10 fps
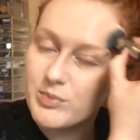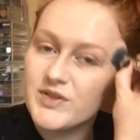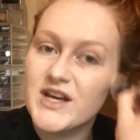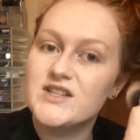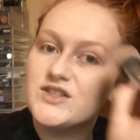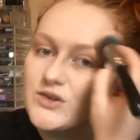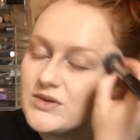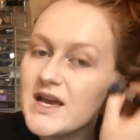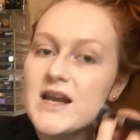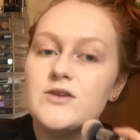but that's too
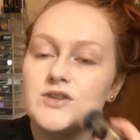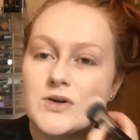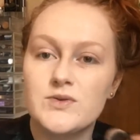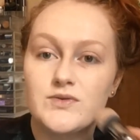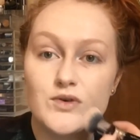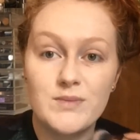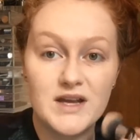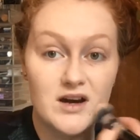yellow toned for me.